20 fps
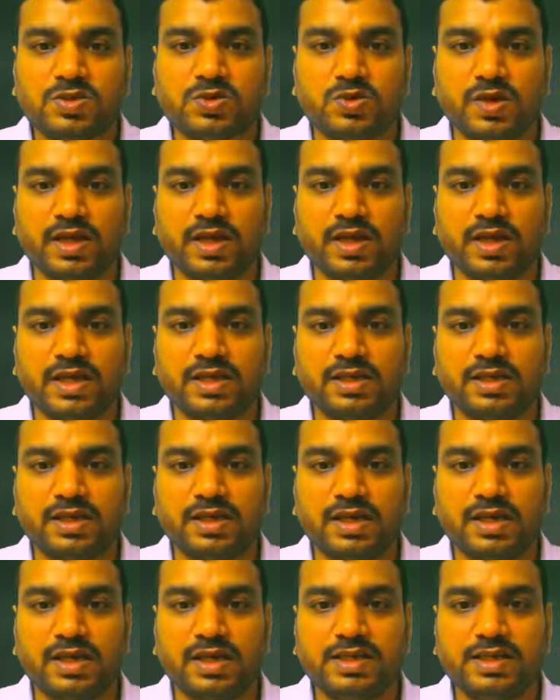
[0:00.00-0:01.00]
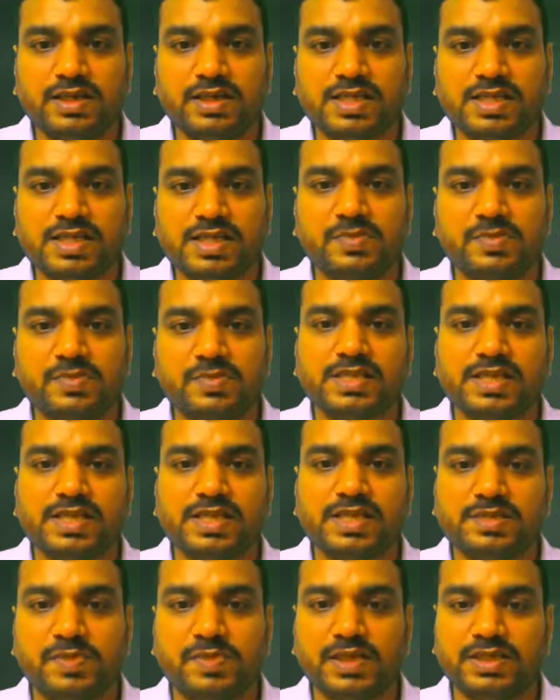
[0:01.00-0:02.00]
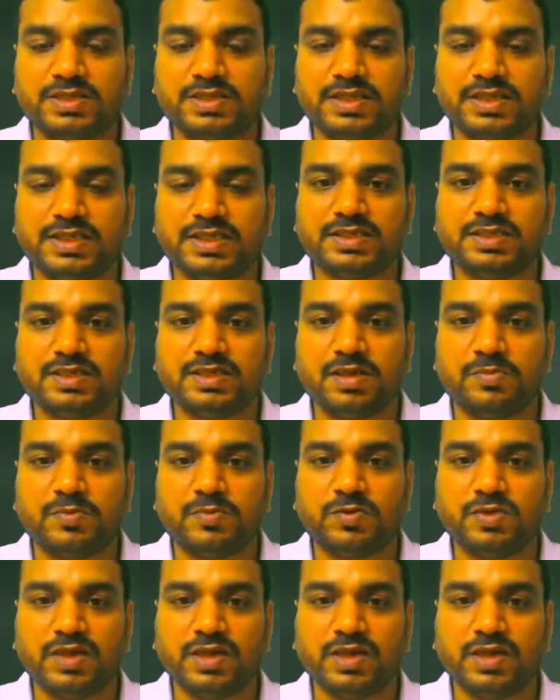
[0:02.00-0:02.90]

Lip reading: So I can write S plus S up